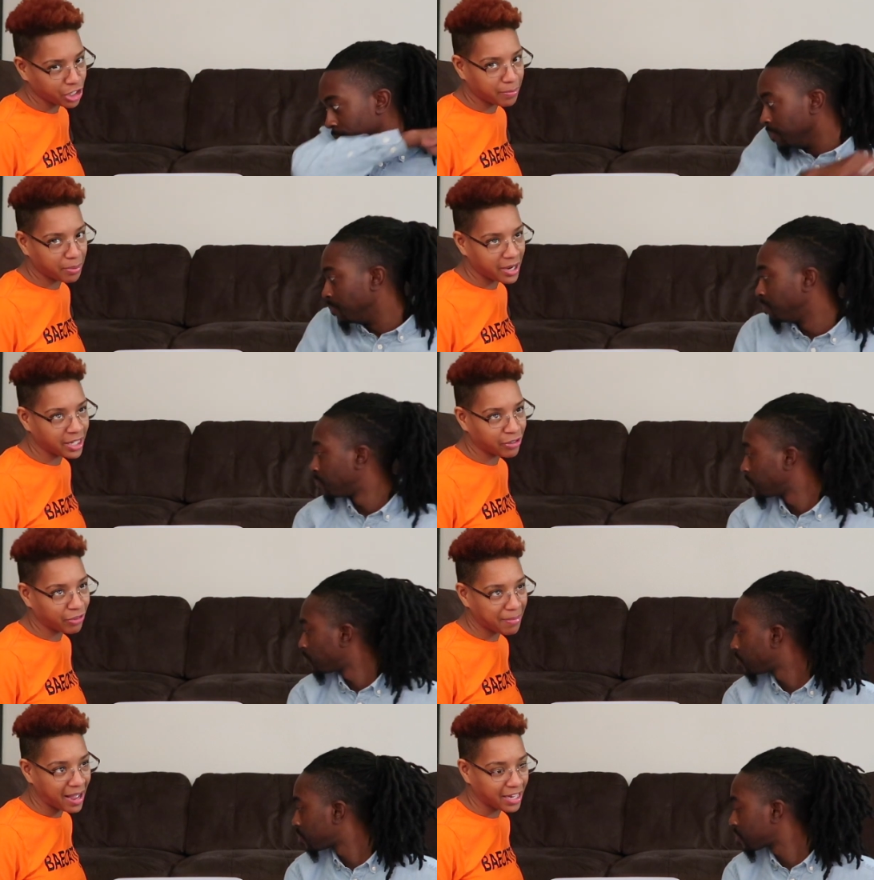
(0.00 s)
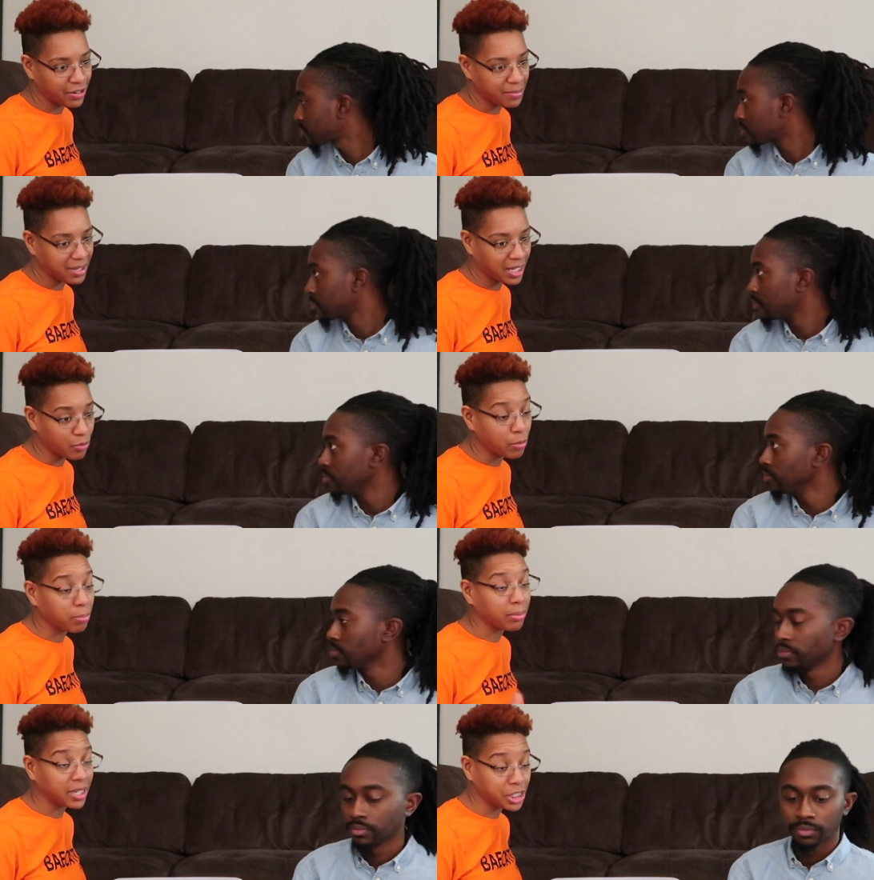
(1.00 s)
Speaker 1: year, Brandon reminded me. Well,
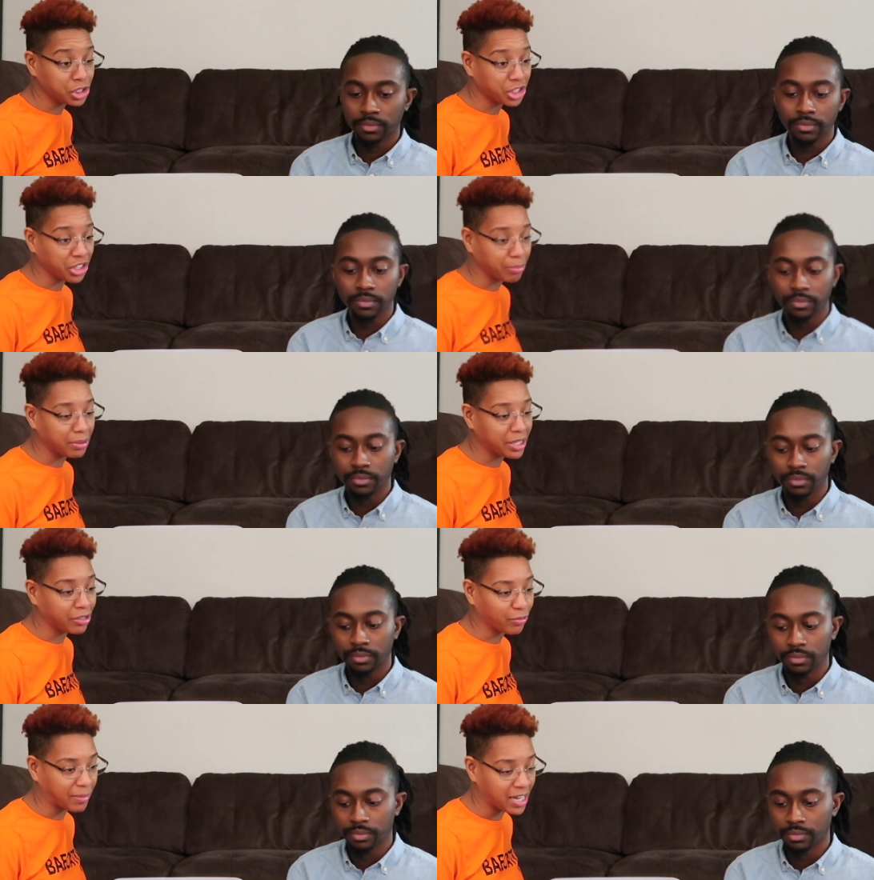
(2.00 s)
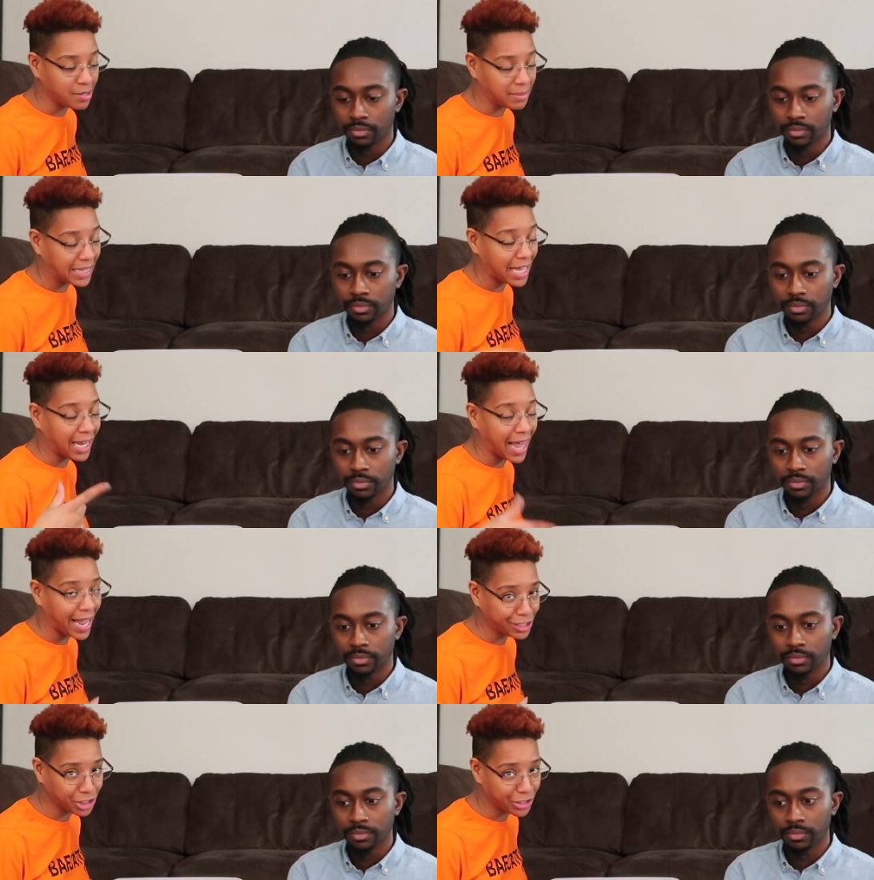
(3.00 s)
this year, Brandon reminded me that
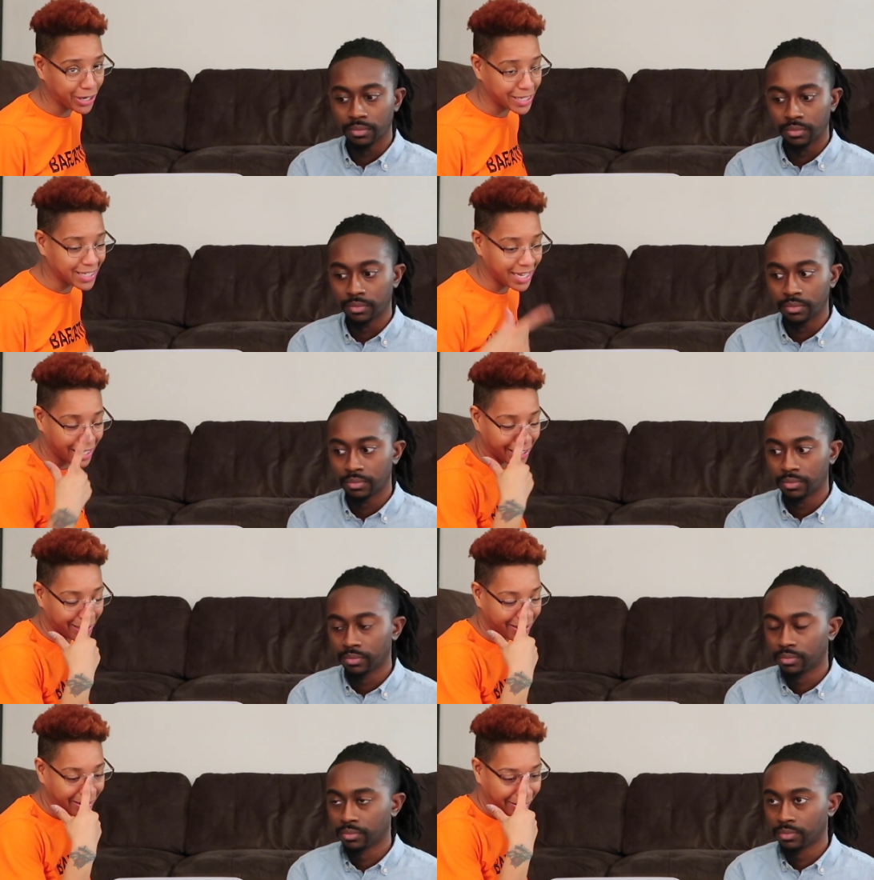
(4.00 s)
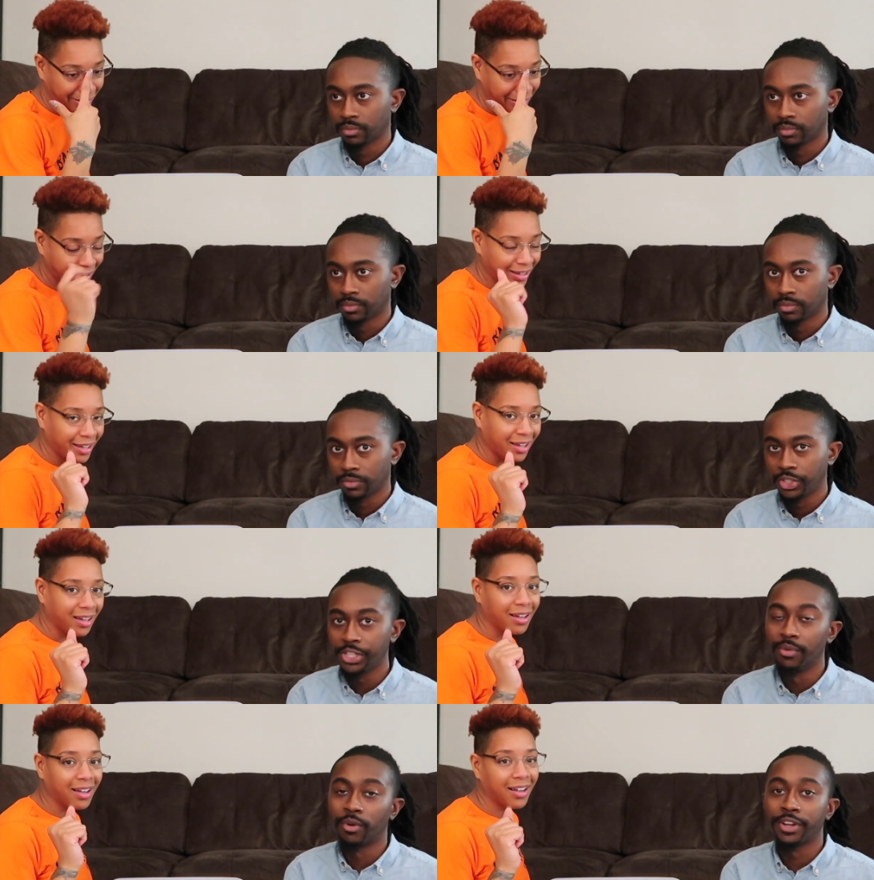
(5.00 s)
last year I said
Speaker 2: she
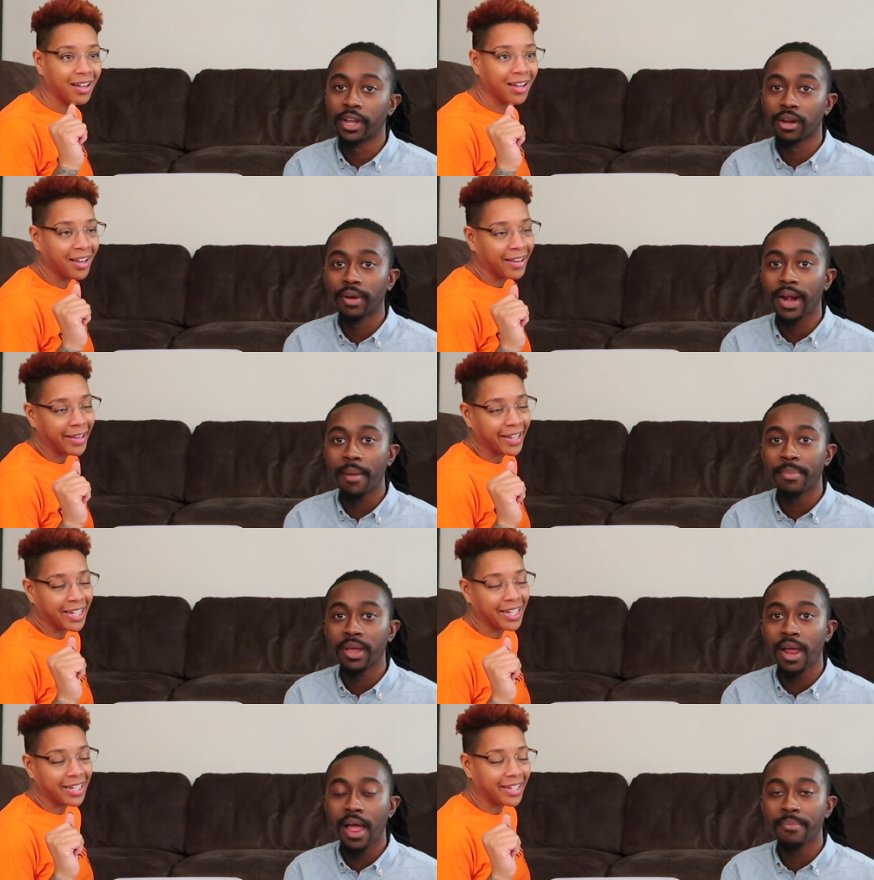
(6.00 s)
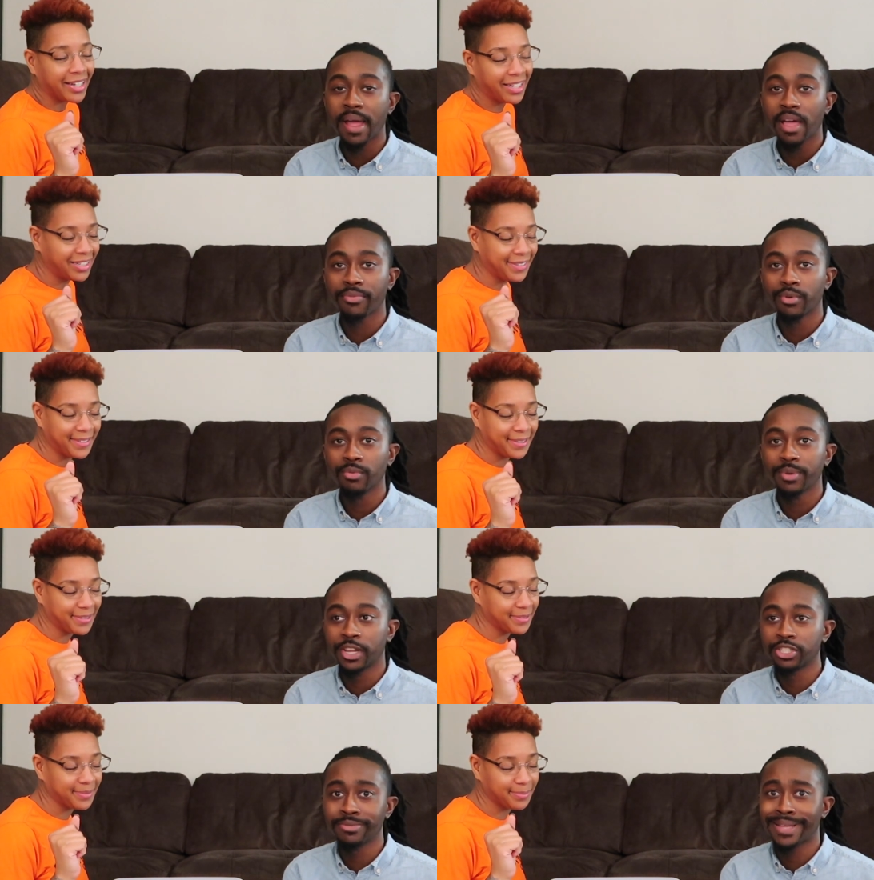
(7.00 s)
didn't want to decorate our, be- our bathroom
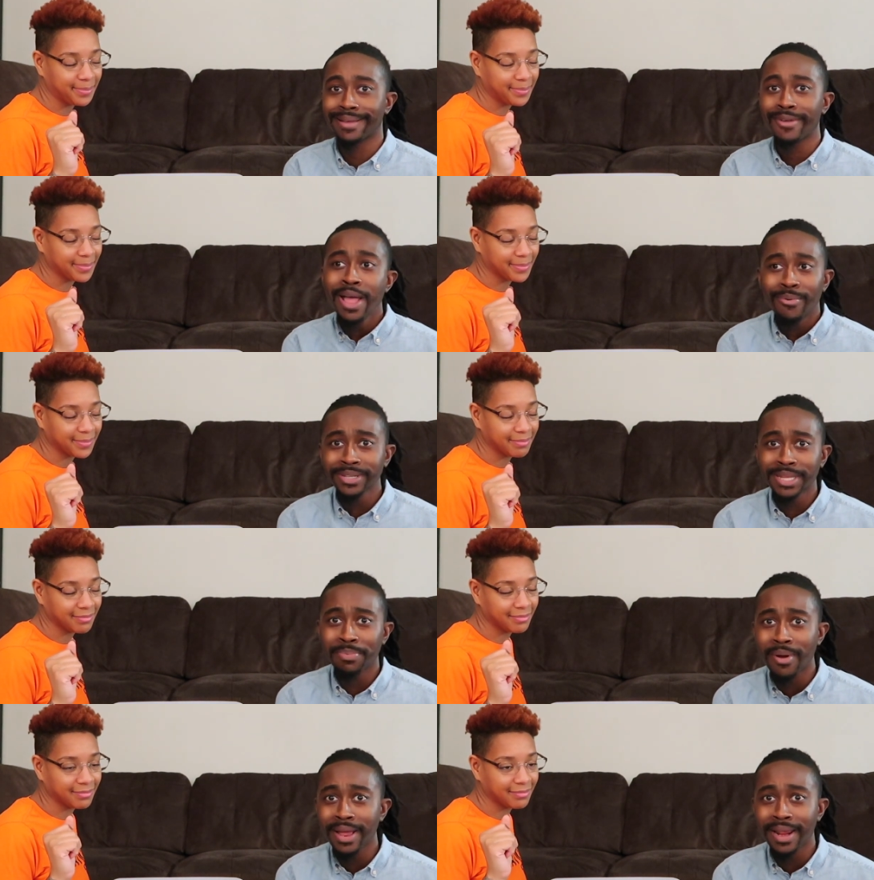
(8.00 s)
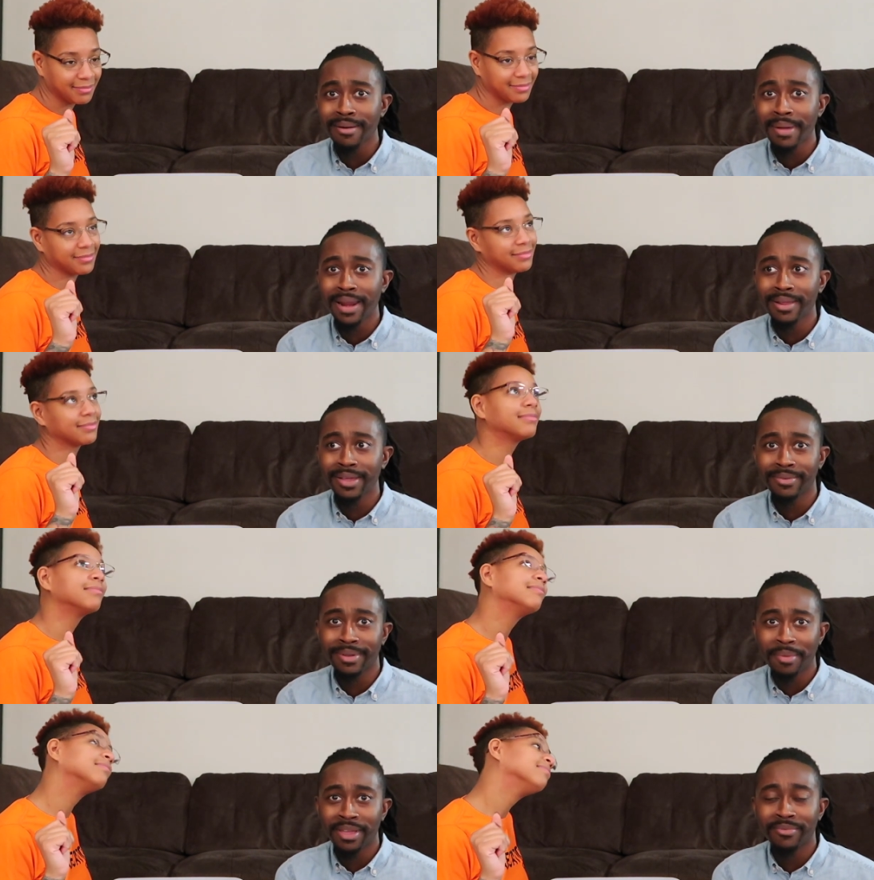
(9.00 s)
because she was like, "What's the point? Everybody,
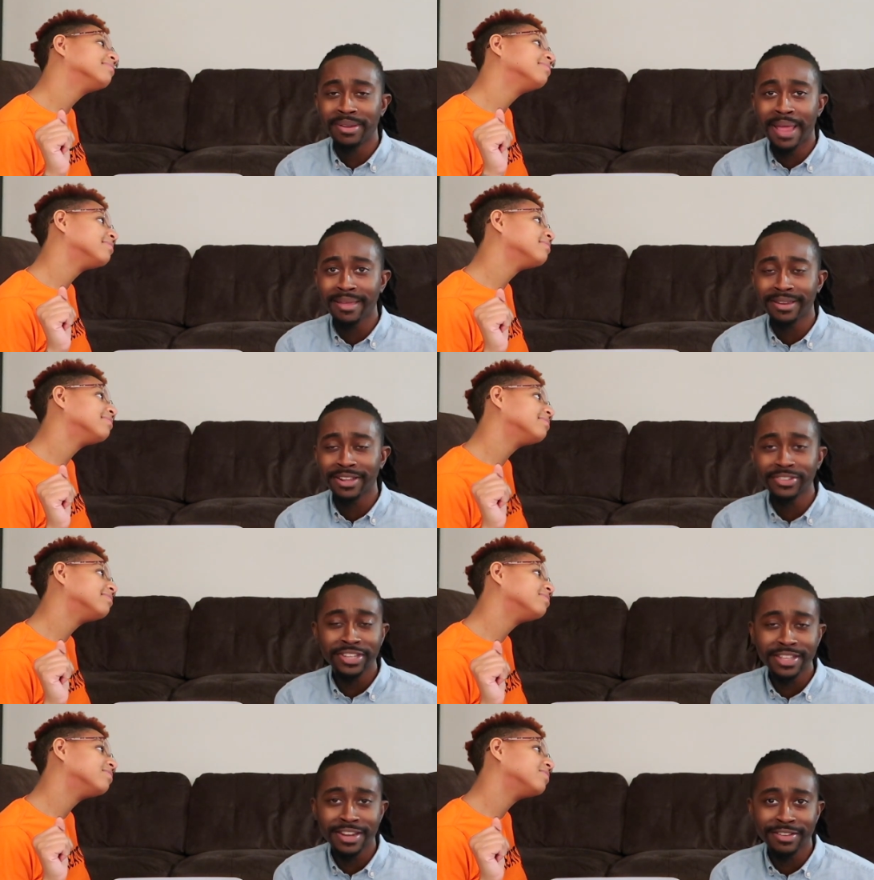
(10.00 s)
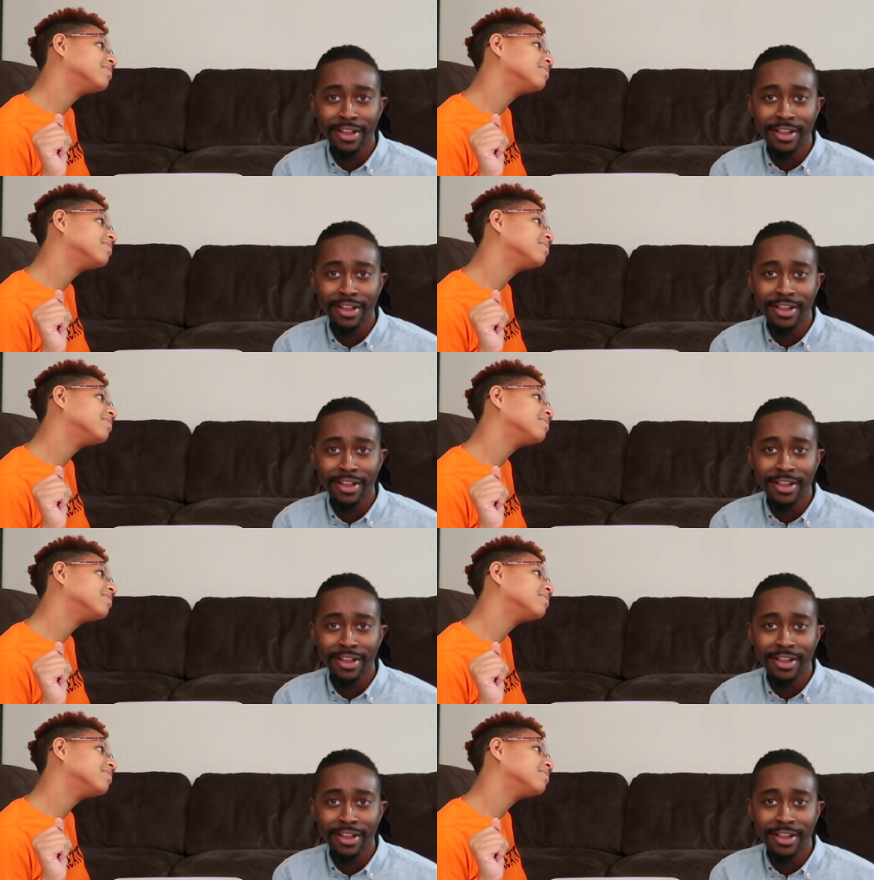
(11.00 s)
I mean, we named it. just need to